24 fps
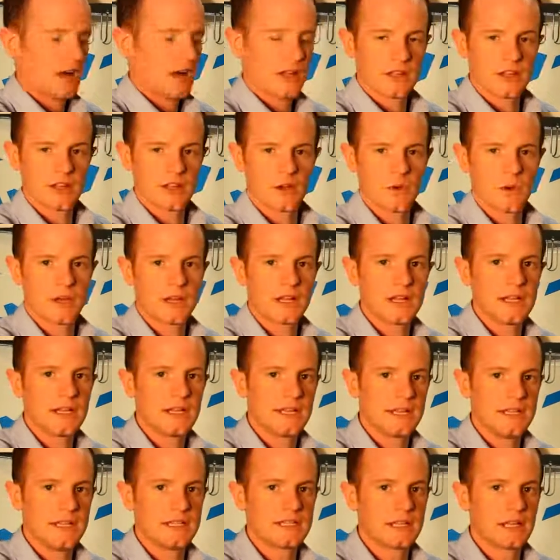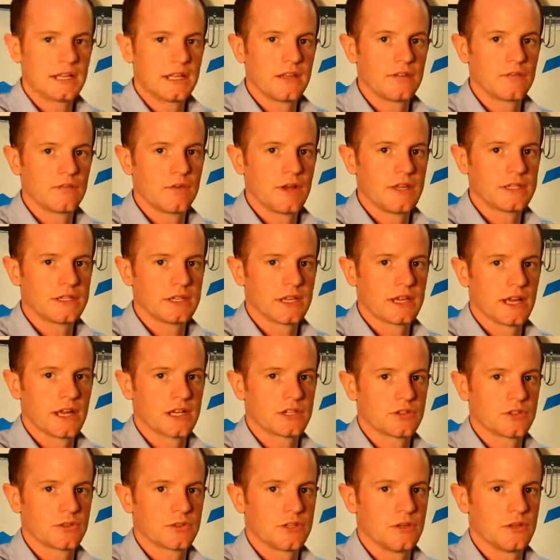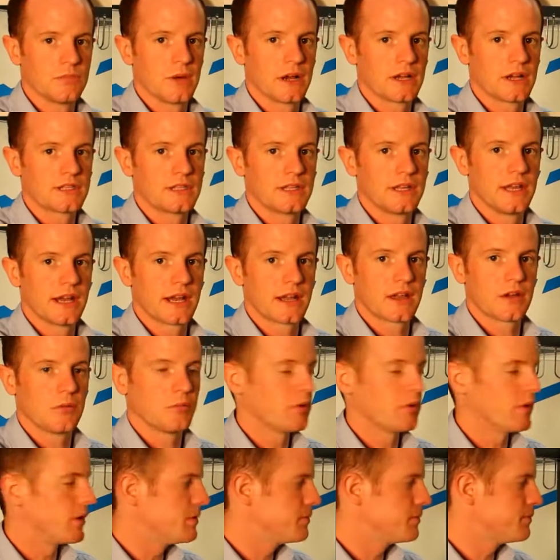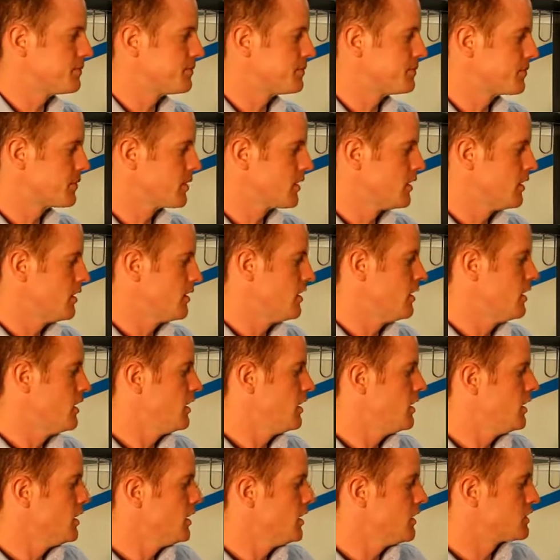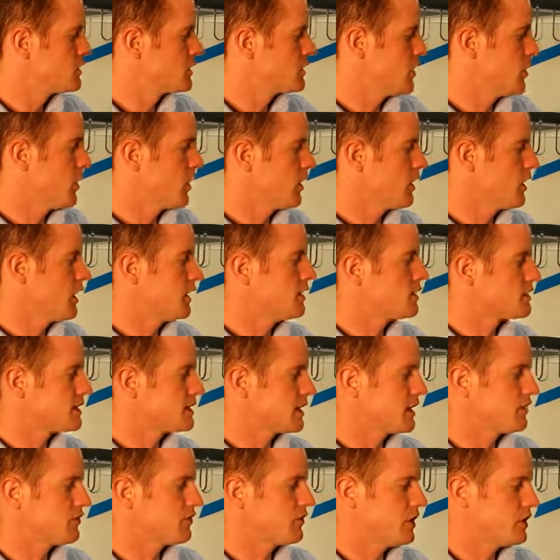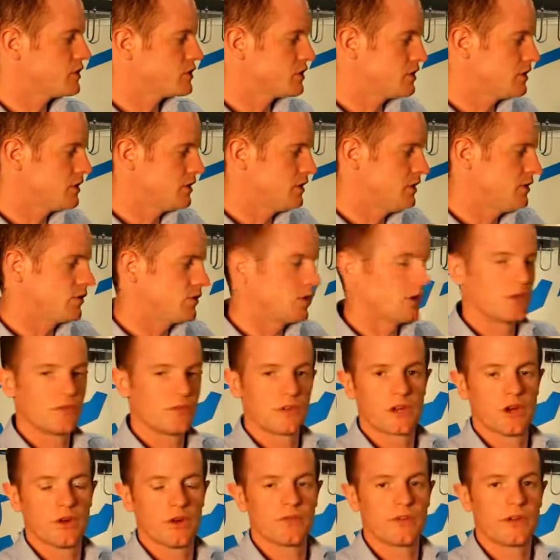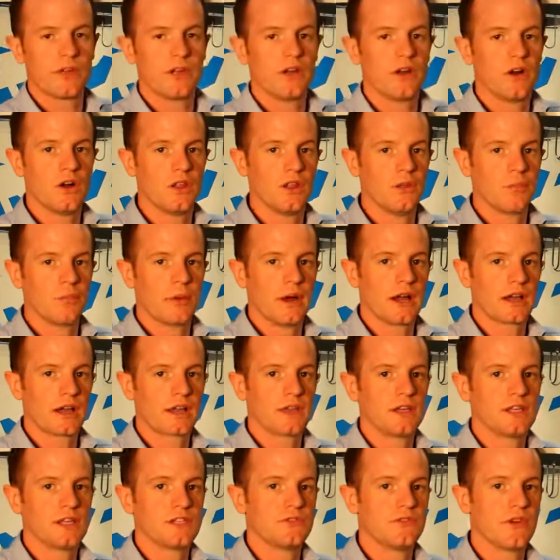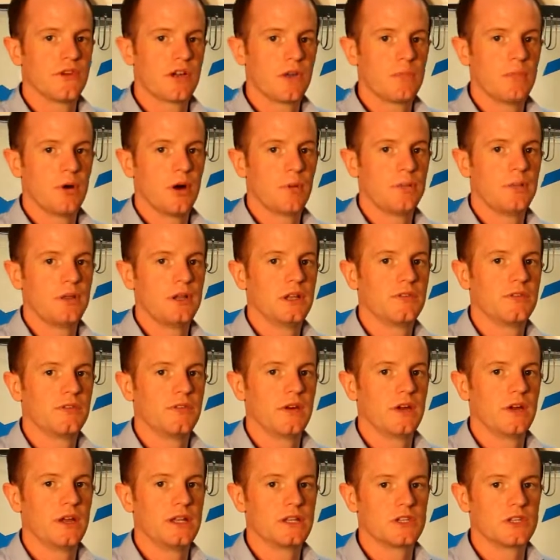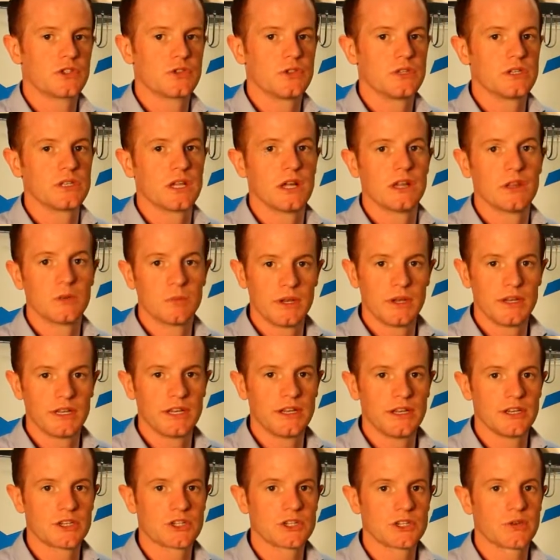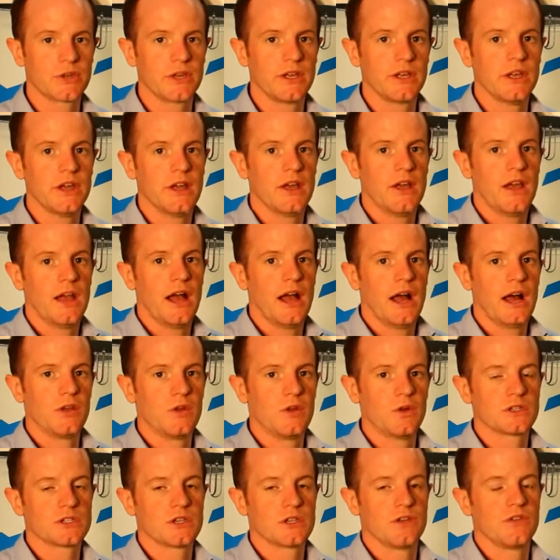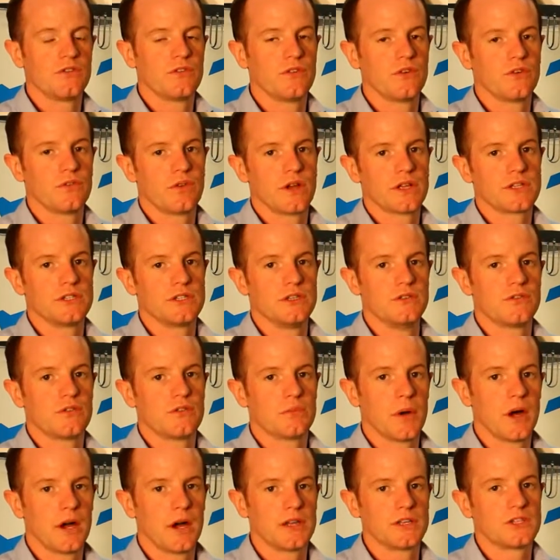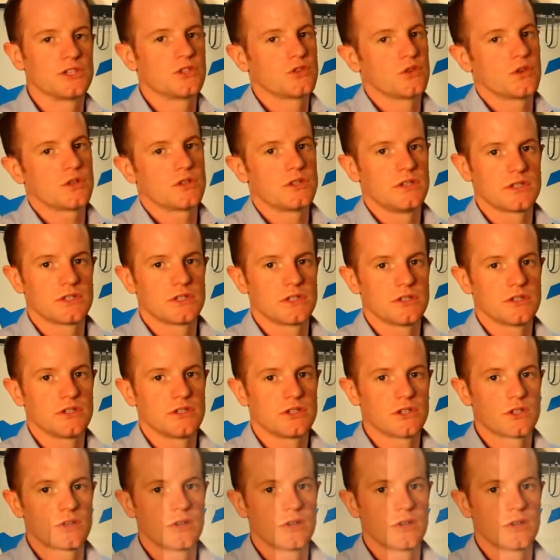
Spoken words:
You can quickly and easily raise a casualty back to the anchor point. So unlike the standard version, you've got the recovery on the back. It's very popular for industries like the wind industry and also for rescue from high structures such as